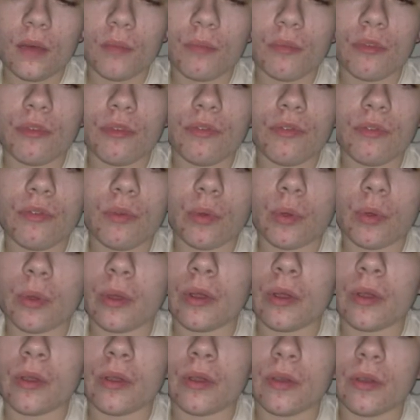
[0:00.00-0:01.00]

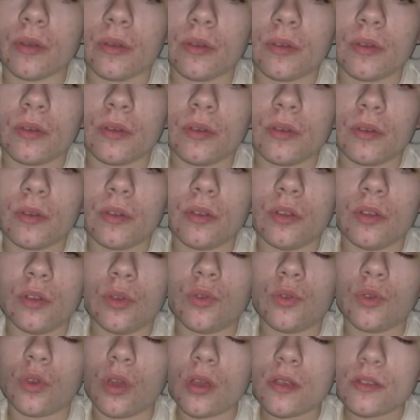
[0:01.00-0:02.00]
before you
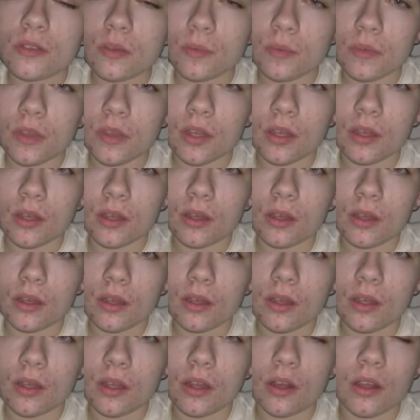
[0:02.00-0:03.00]
try something.
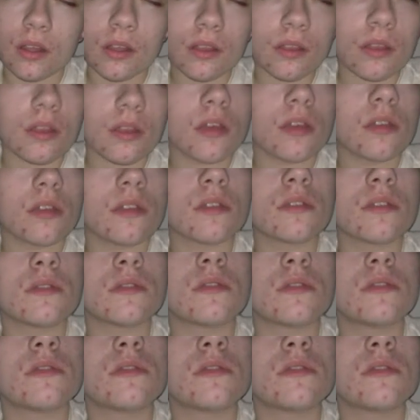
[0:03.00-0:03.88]
And I think that's the